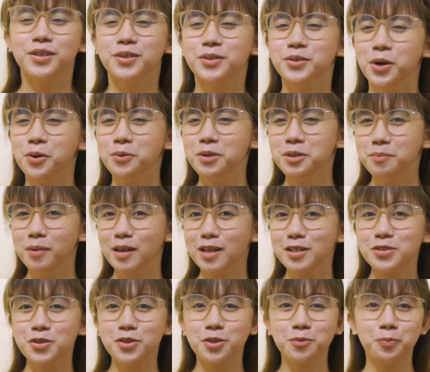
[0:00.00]
going
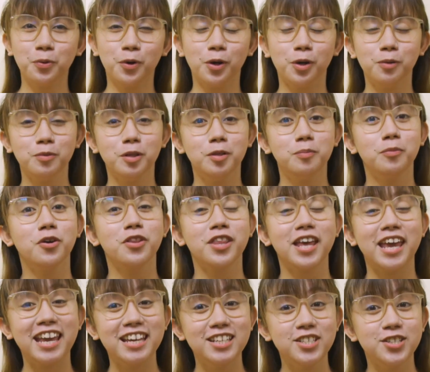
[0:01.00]
back to the problem on
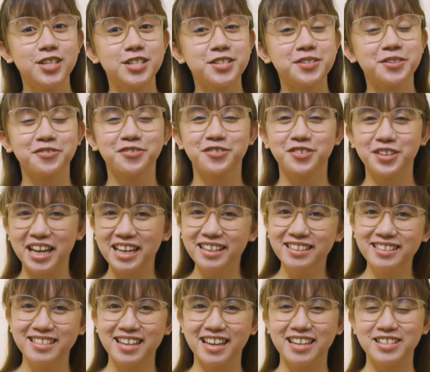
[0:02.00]
the ages of
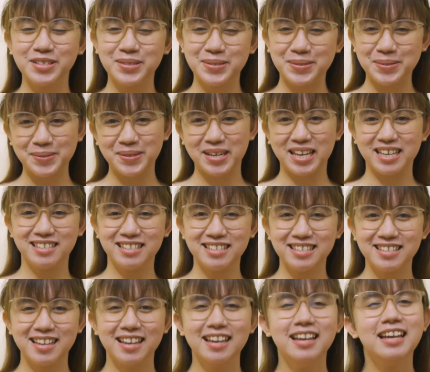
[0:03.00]
grade 10
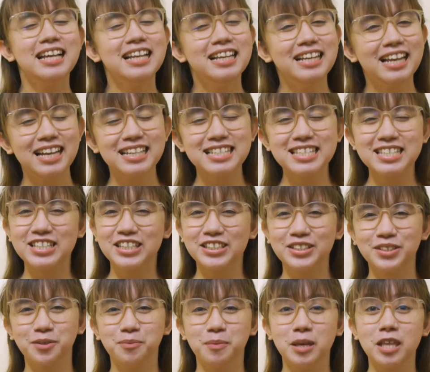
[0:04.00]
students, let's
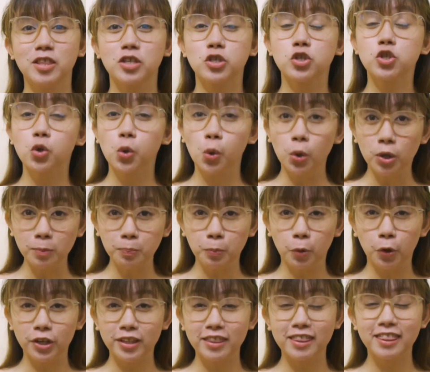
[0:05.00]
determine the score
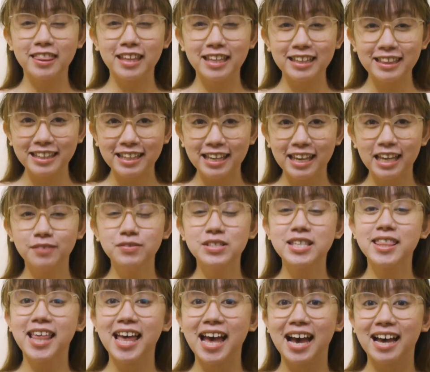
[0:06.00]
point that
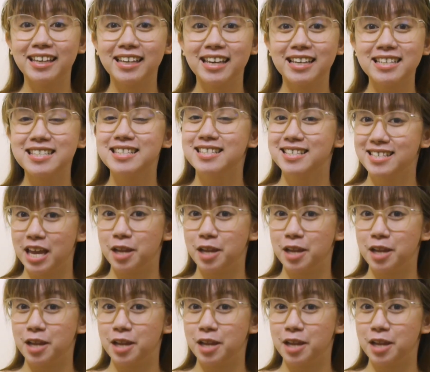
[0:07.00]
gives the highest